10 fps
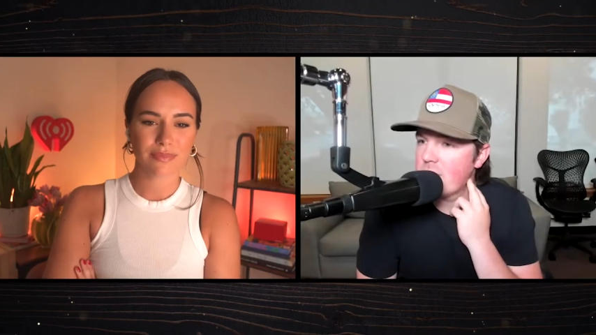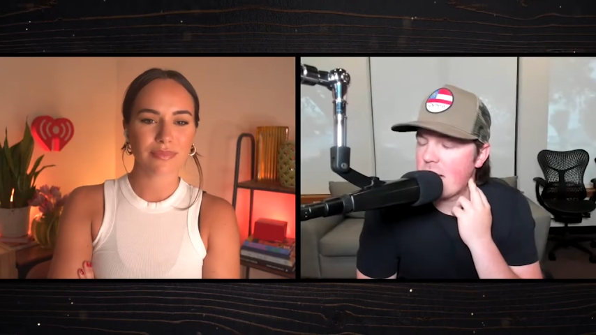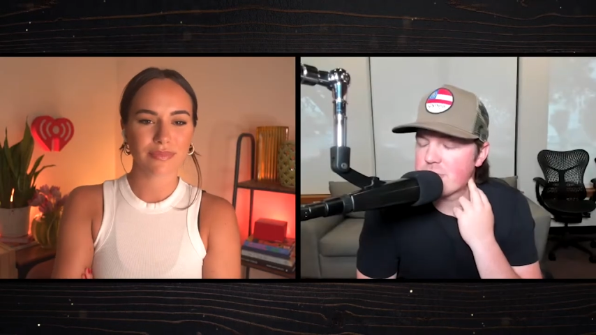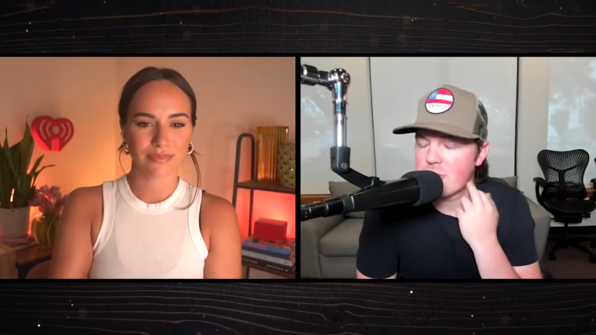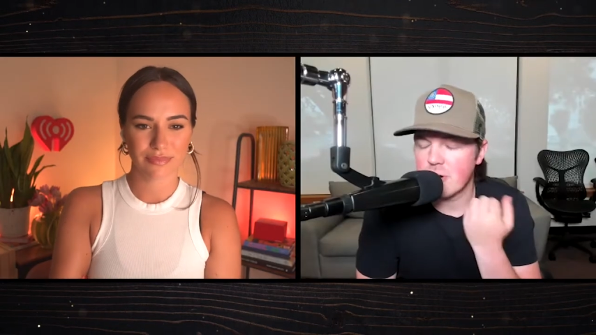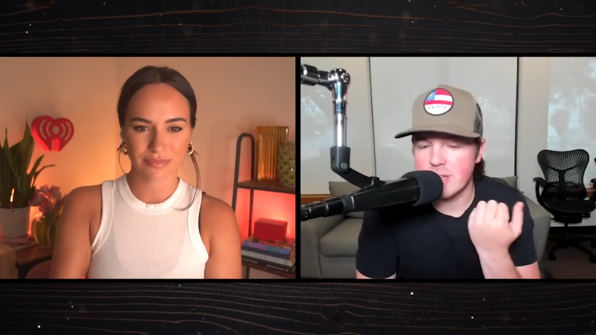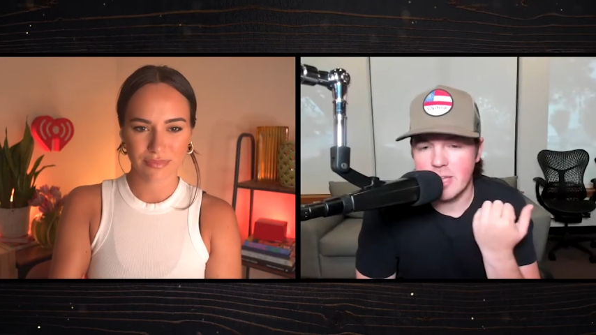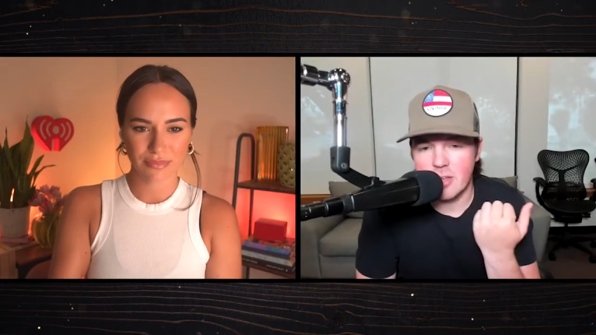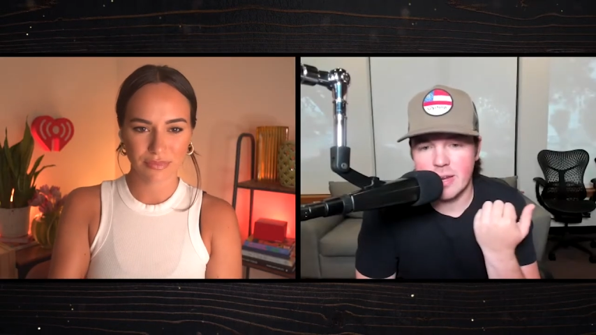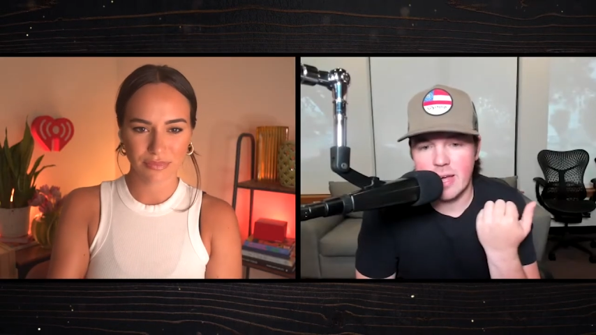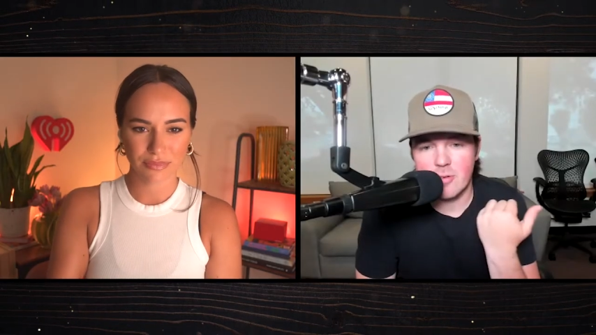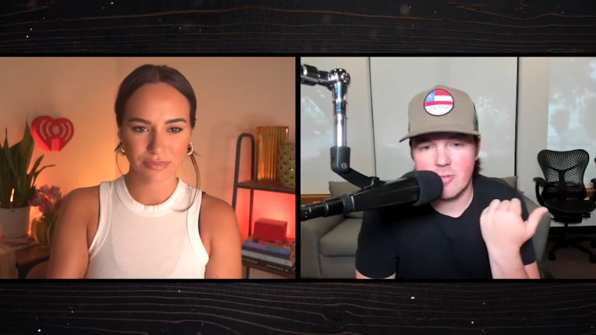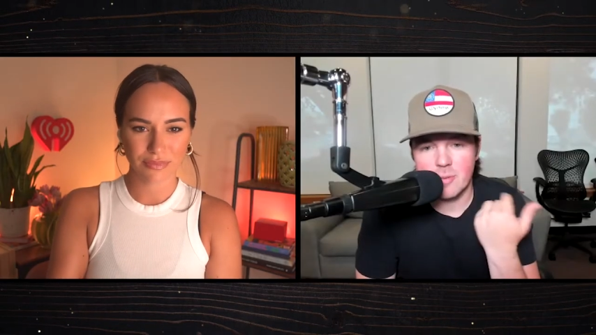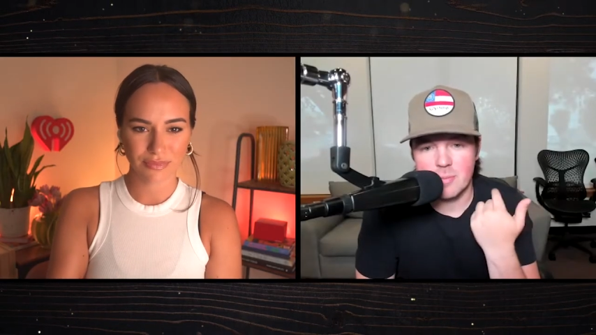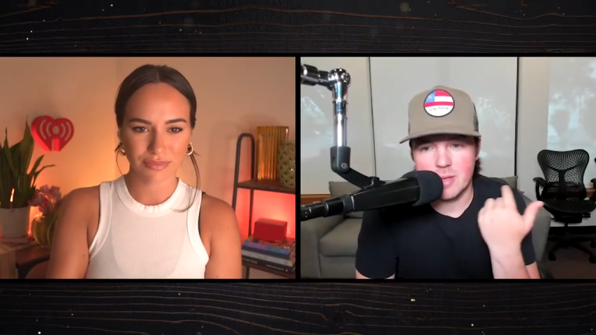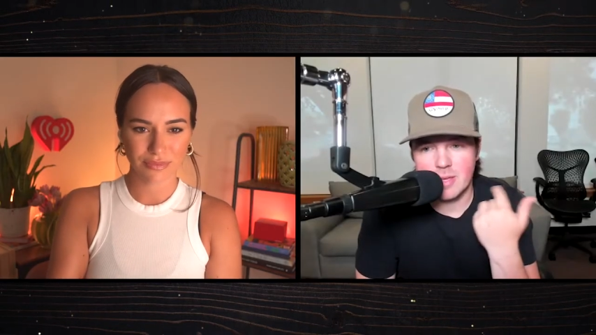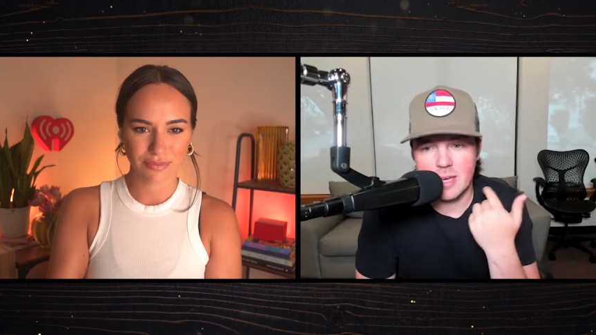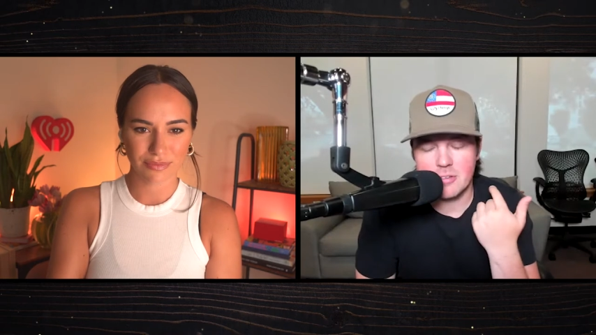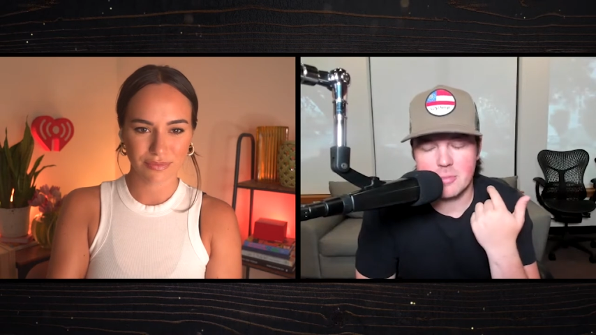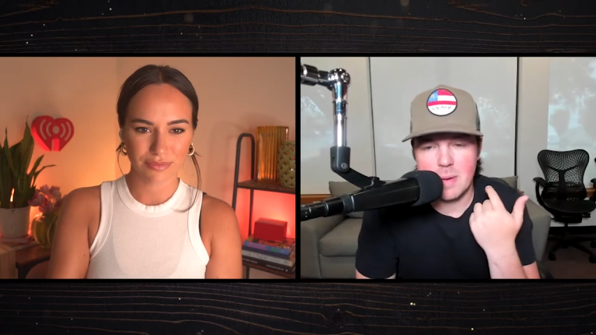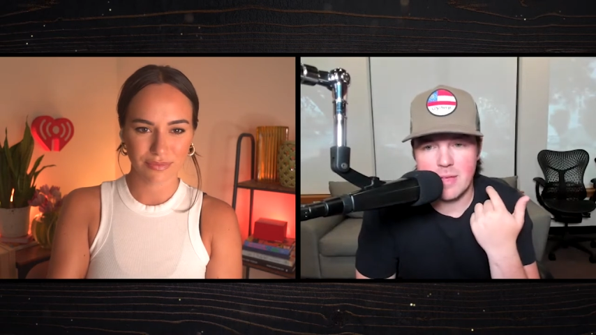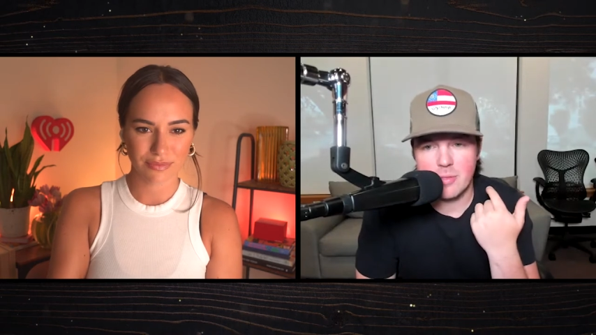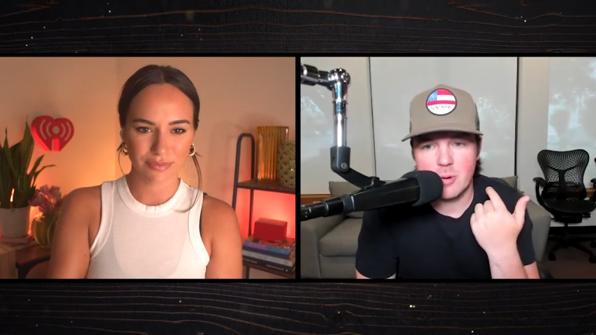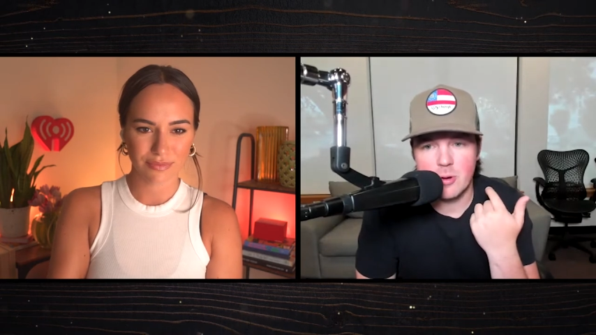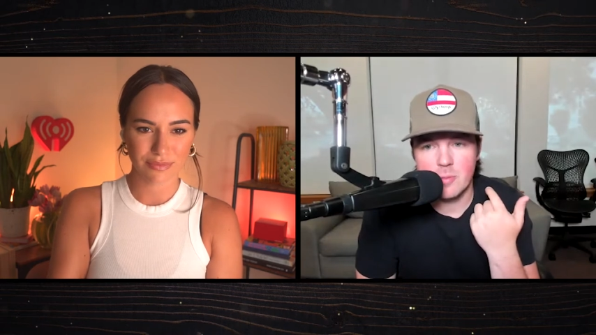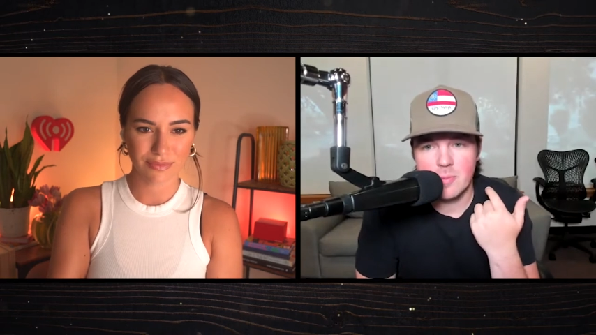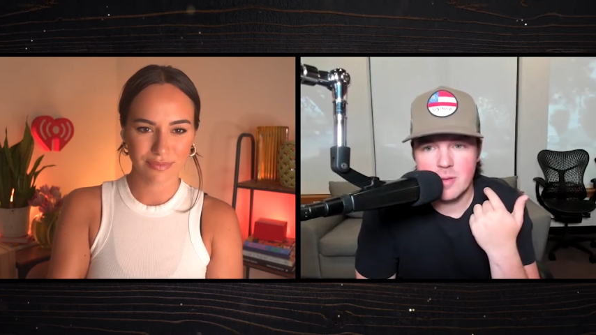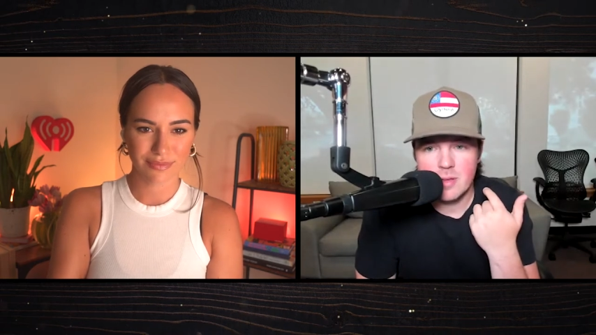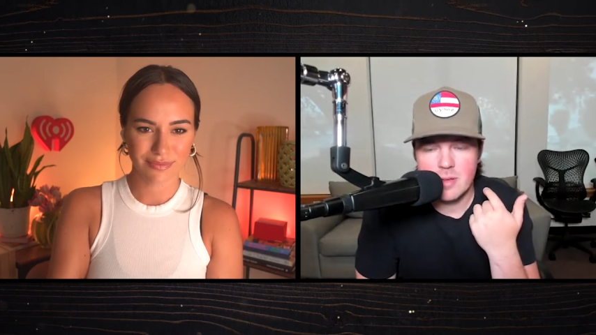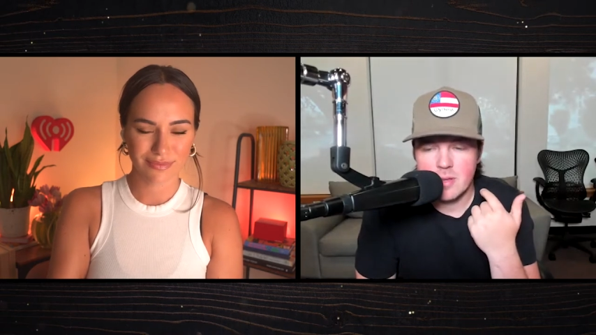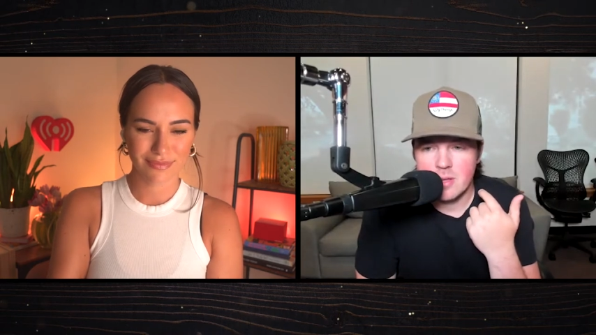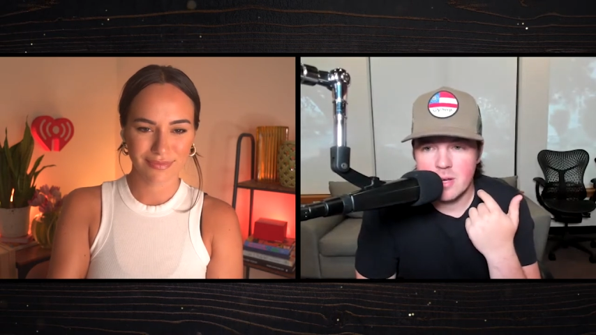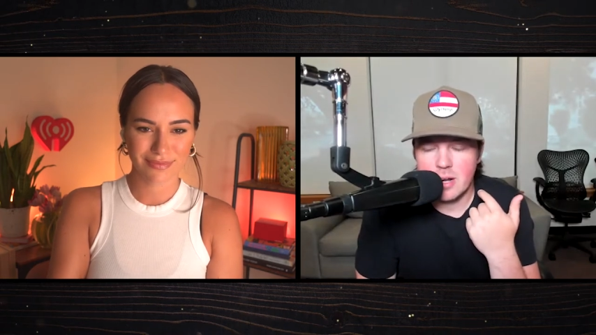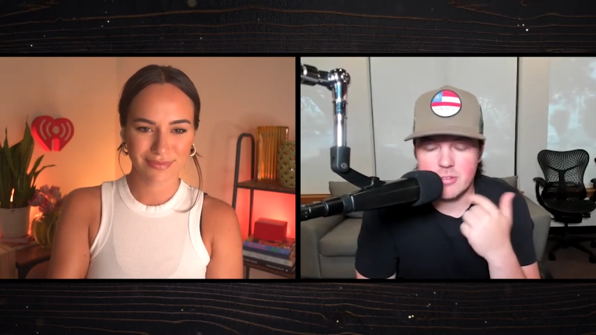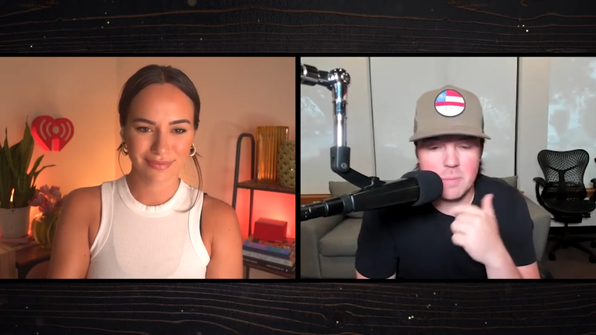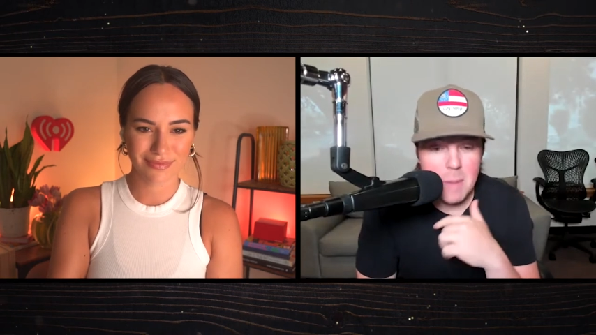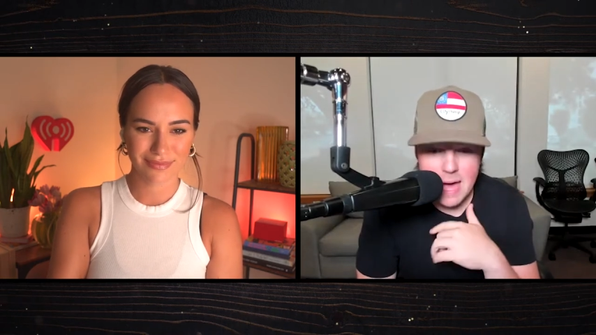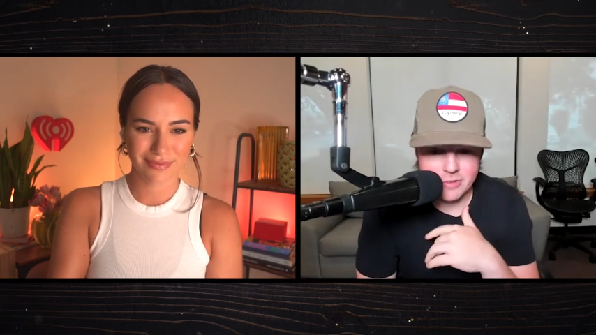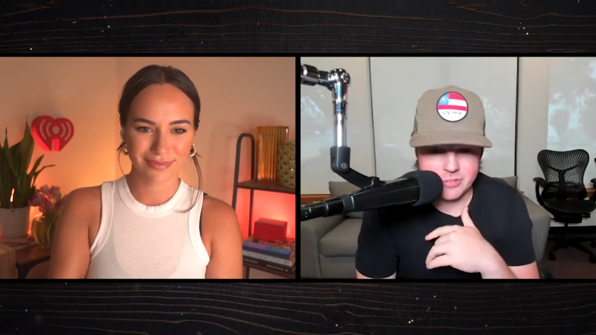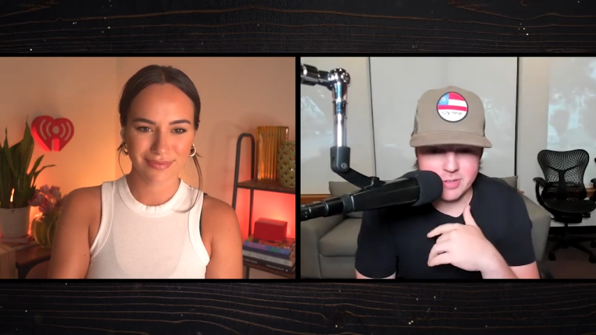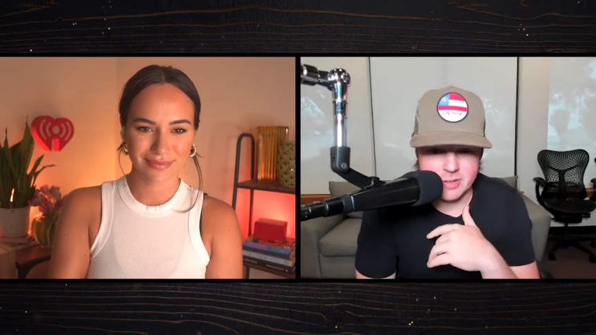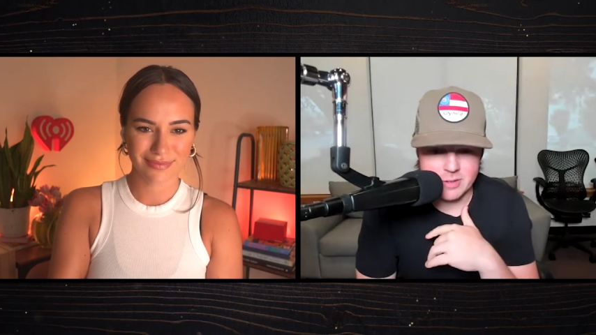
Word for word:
Speaker 1: I started yelling at her from the guest bathroom, and I was like, Madison.